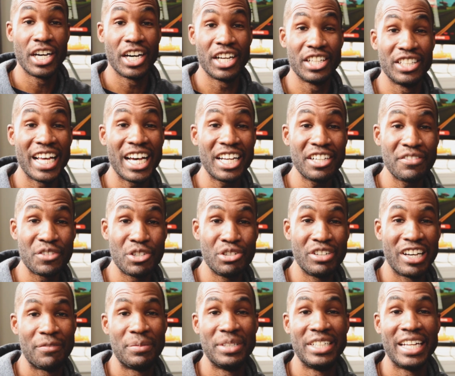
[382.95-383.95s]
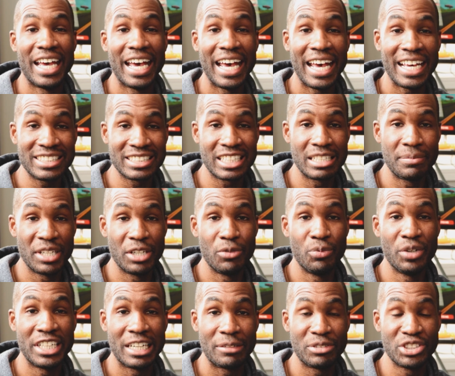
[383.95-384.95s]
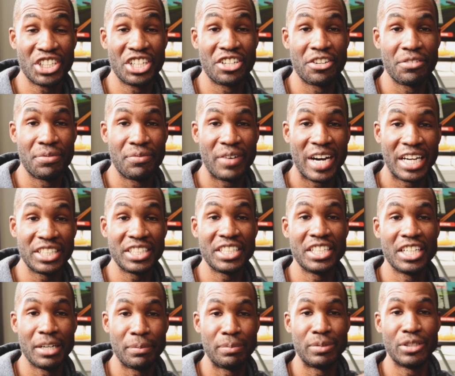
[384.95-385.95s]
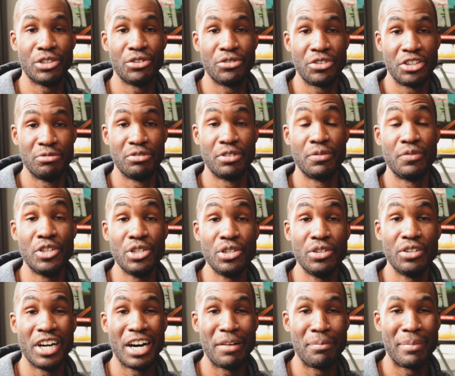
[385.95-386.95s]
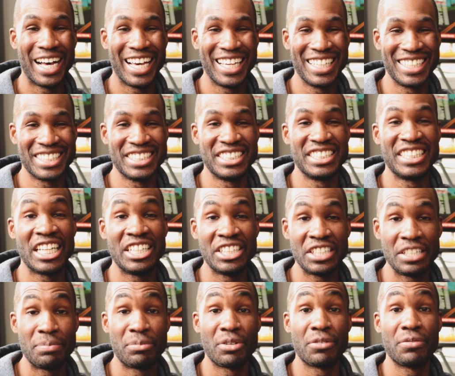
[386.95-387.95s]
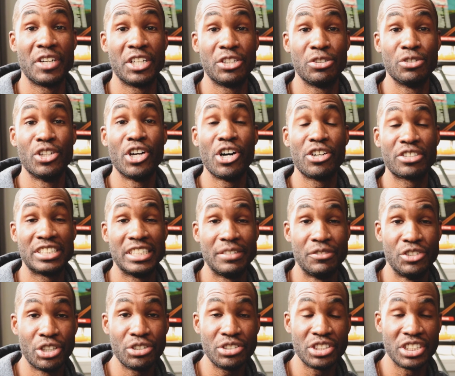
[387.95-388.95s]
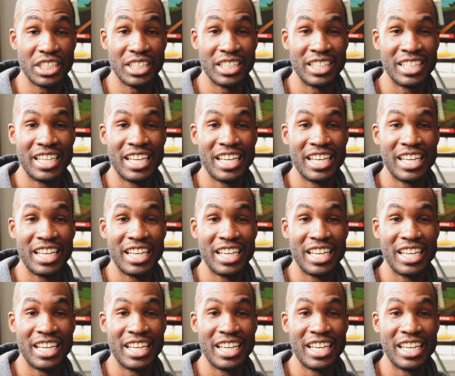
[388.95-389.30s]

A lot of you have been asking me when I was gonna finally upload the review on my Castelli Perfetto long sleeve jersey.